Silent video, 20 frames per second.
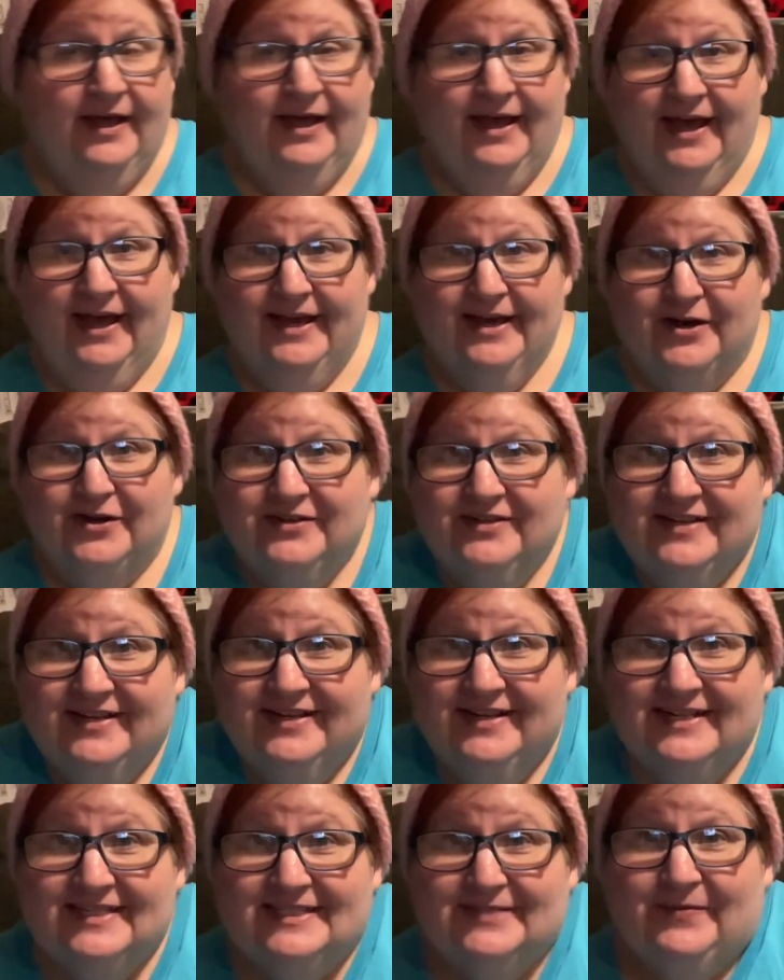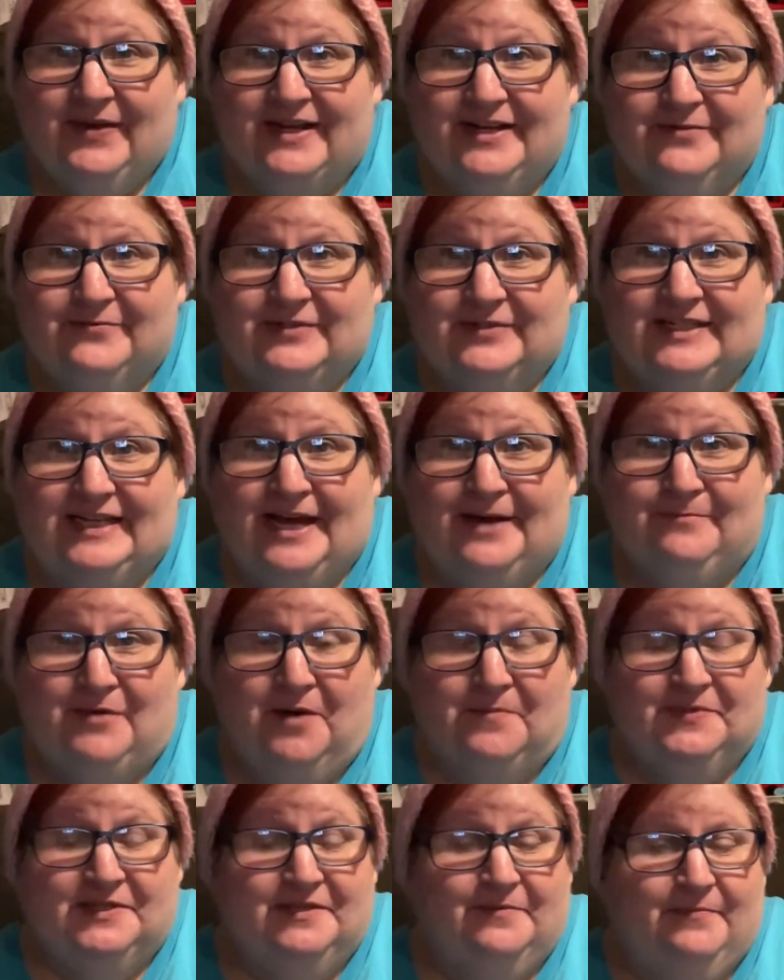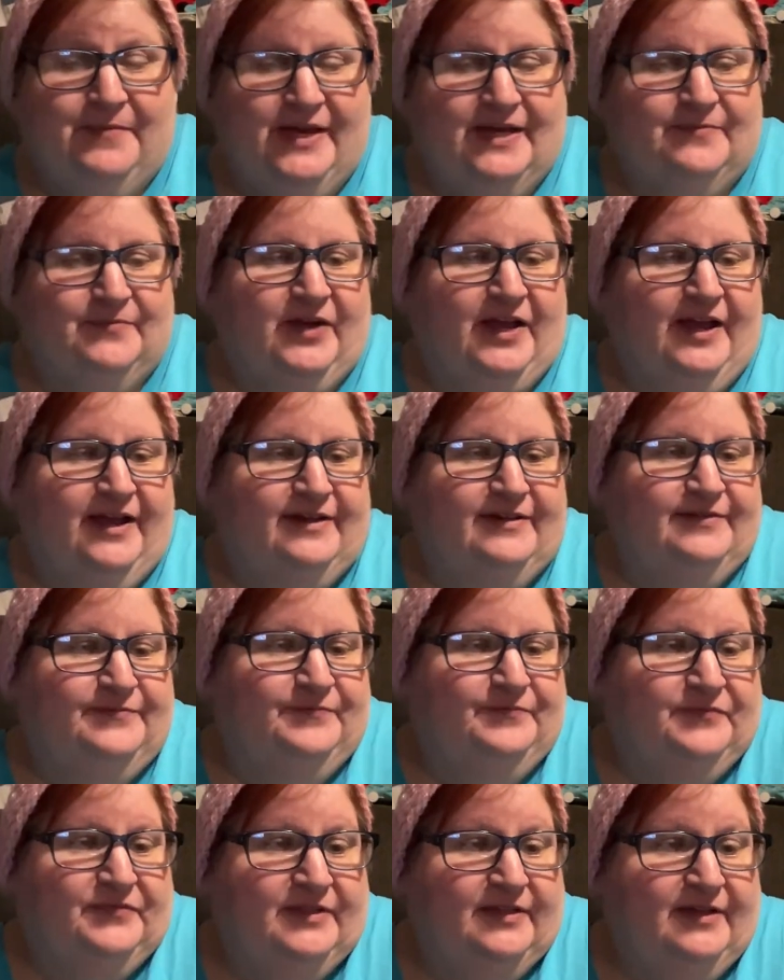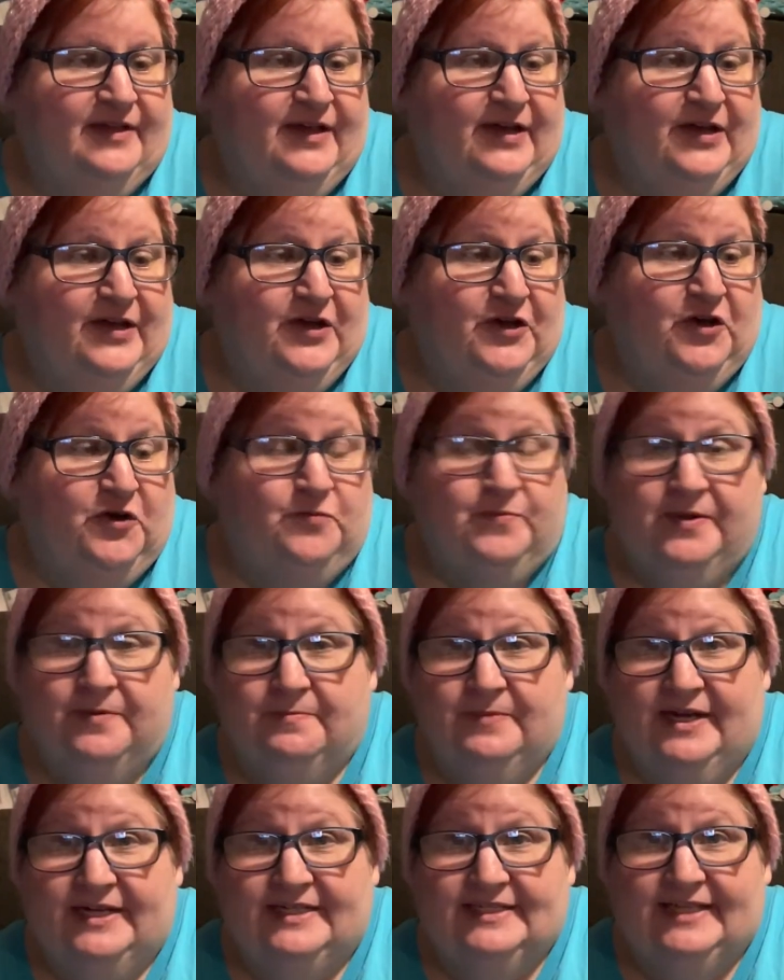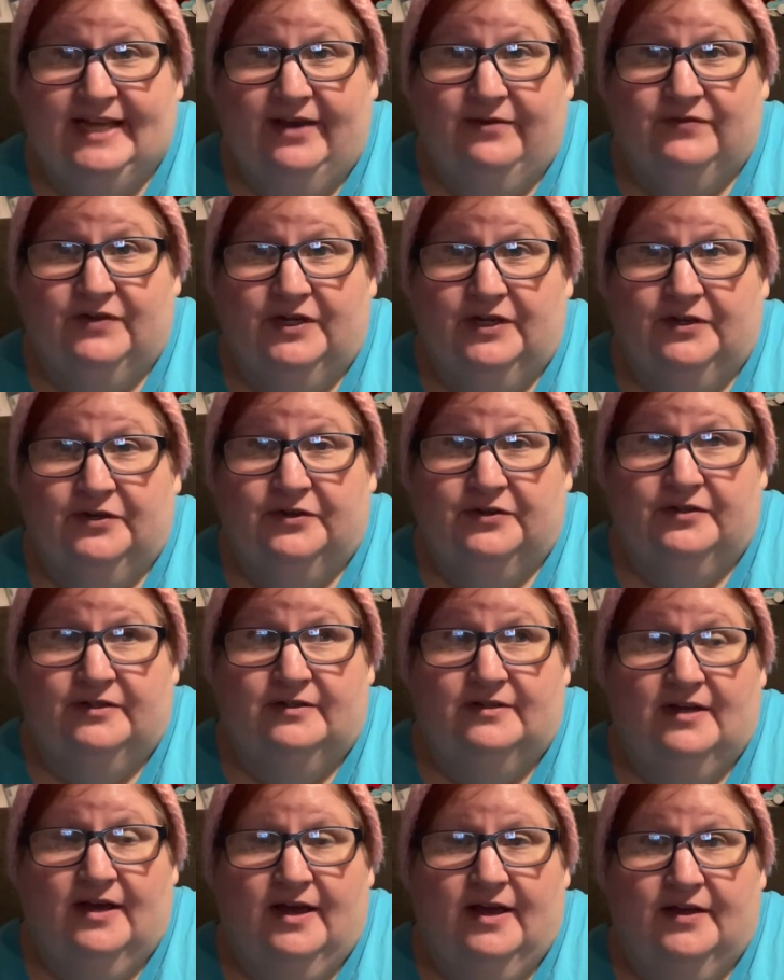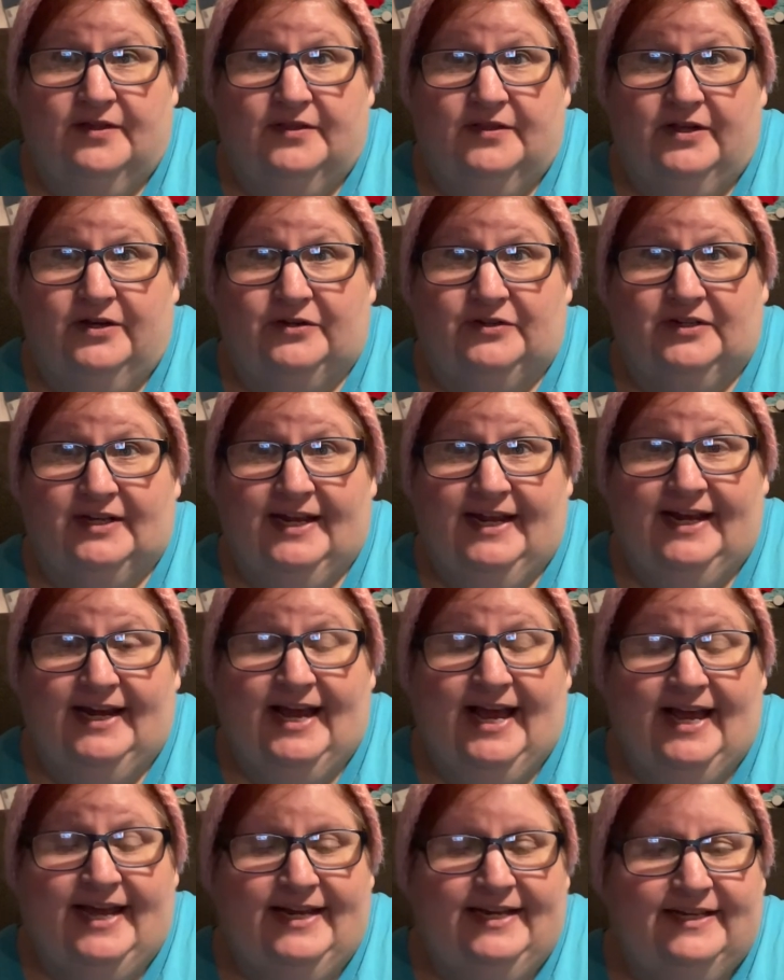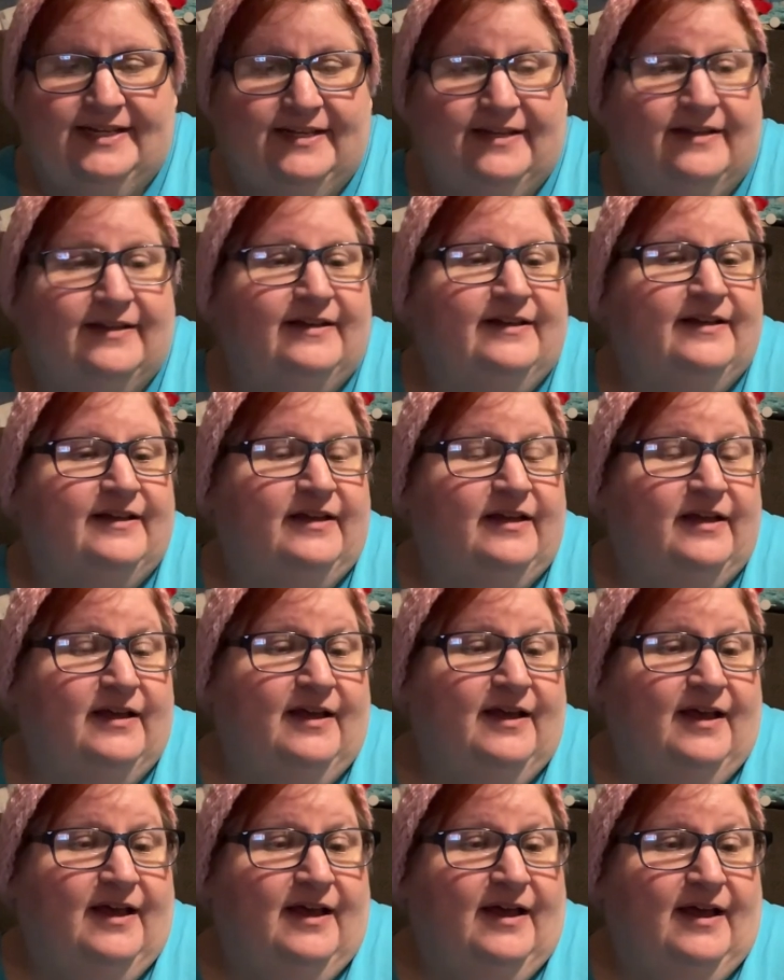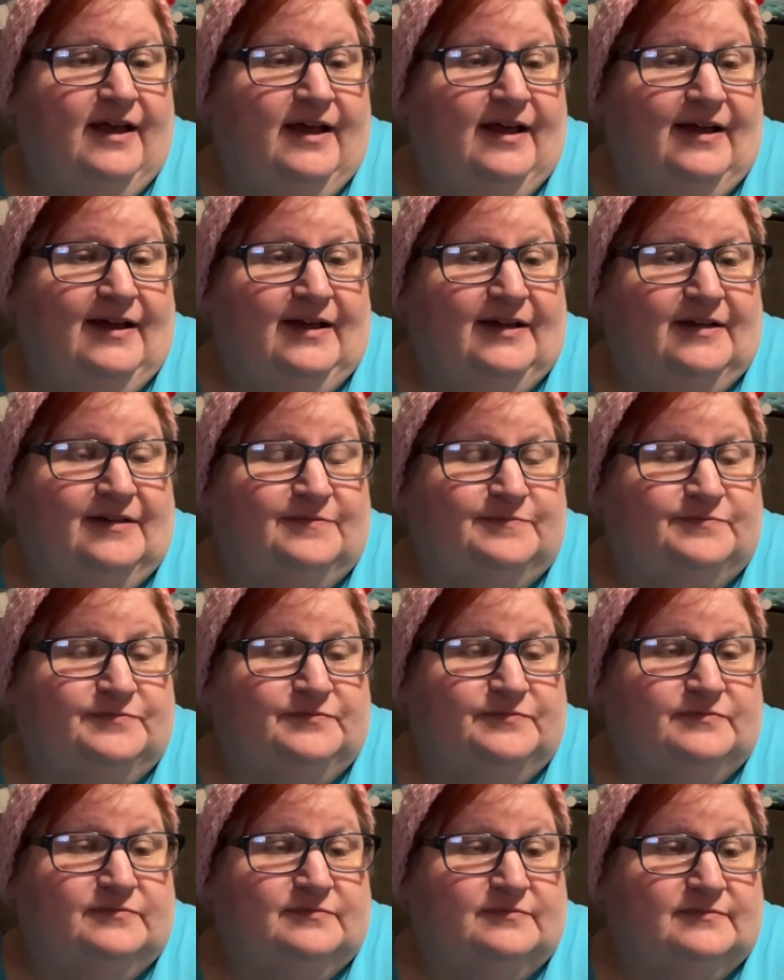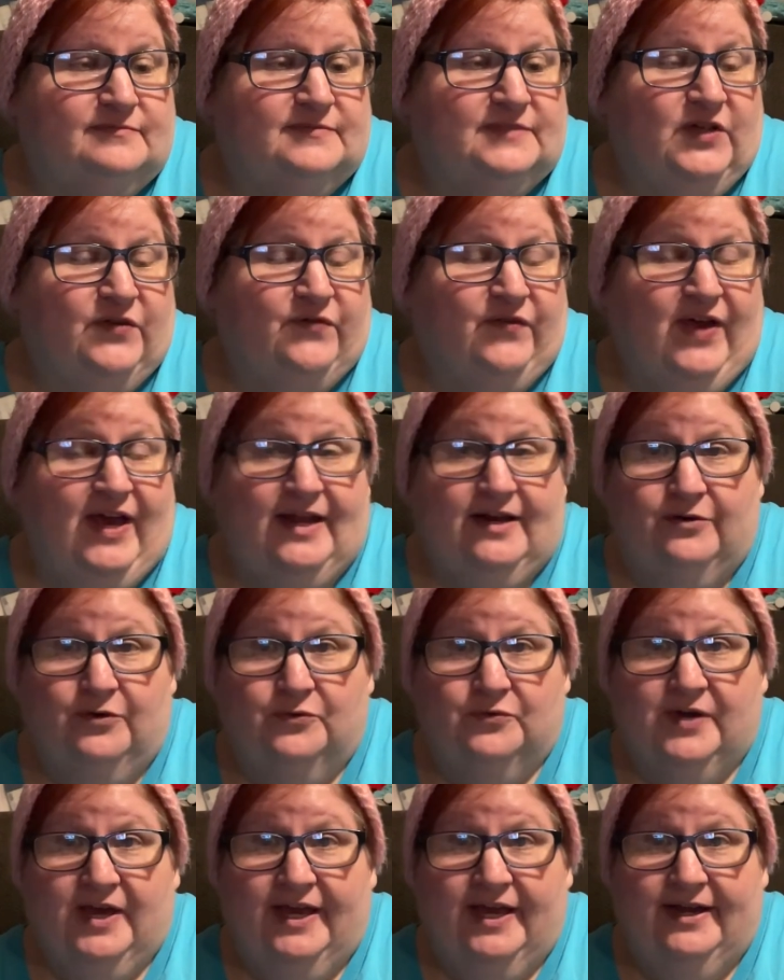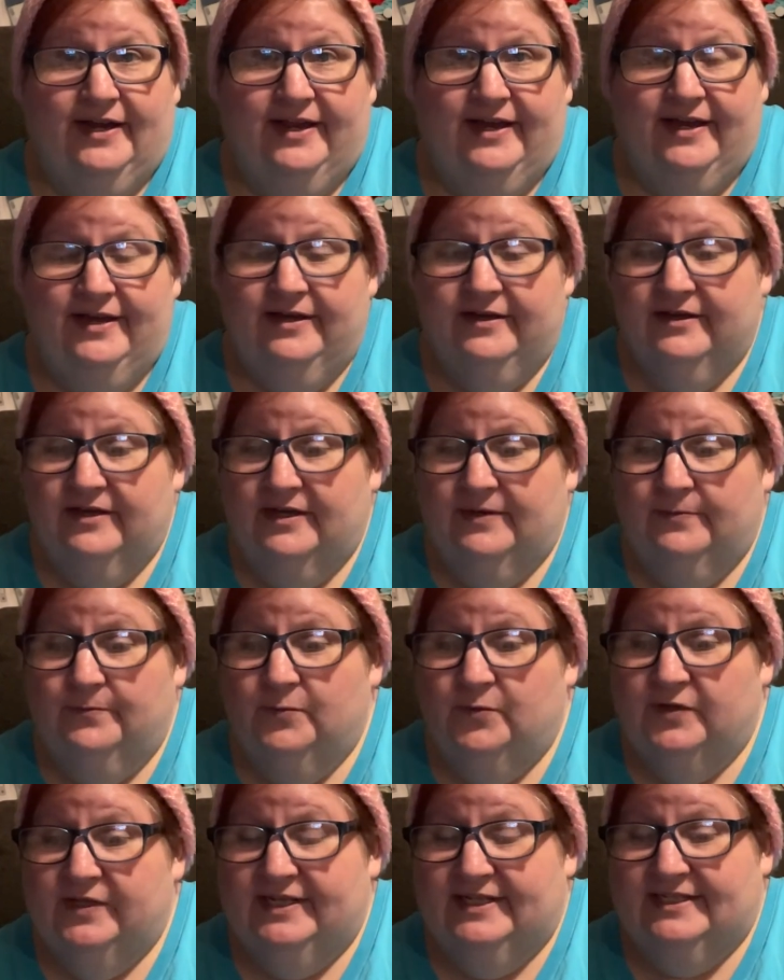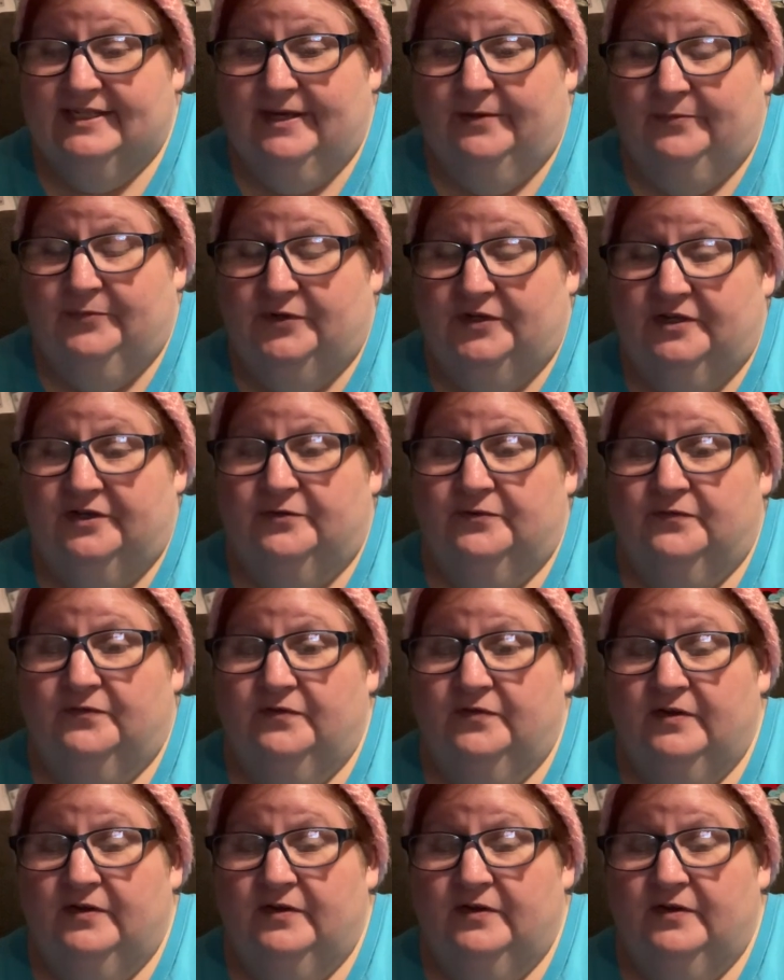Hey y'all, it's Amanda with Tap Mom and the Bag Brigade. Hope everybody's having a good Thursday night. I've had an okay day, with the exception of